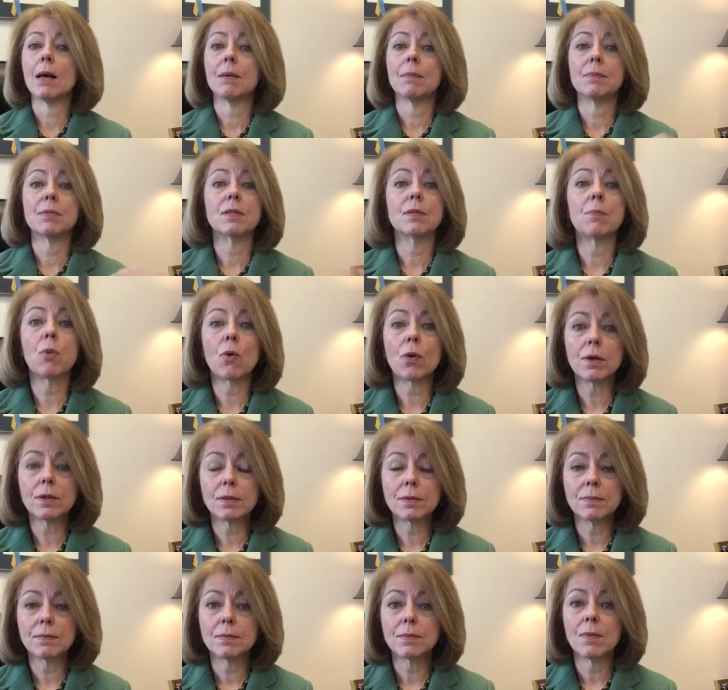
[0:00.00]
support.
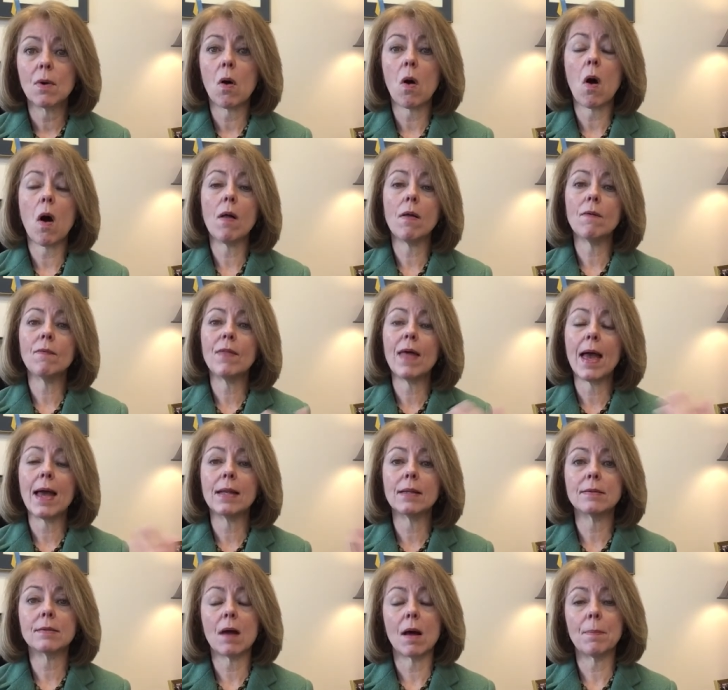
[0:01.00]
All of that
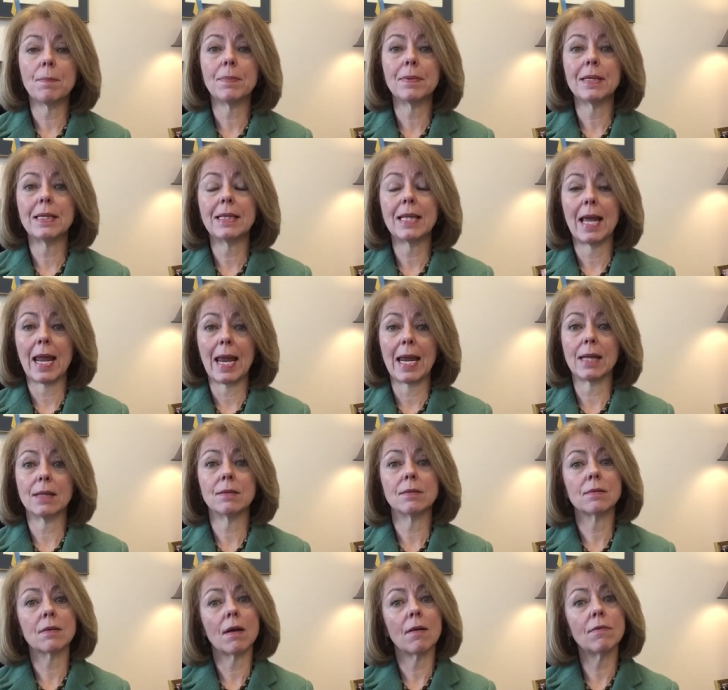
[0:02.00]
is up in the
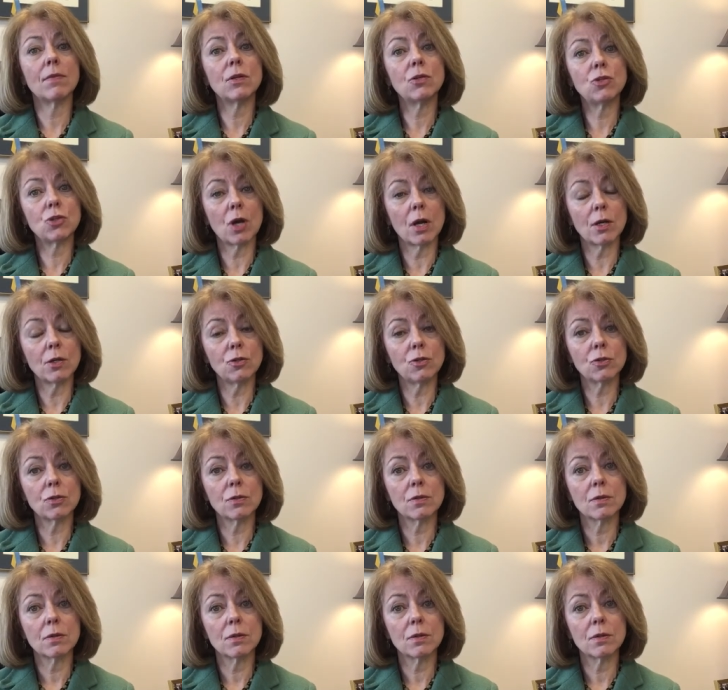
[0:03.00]
hands of the judge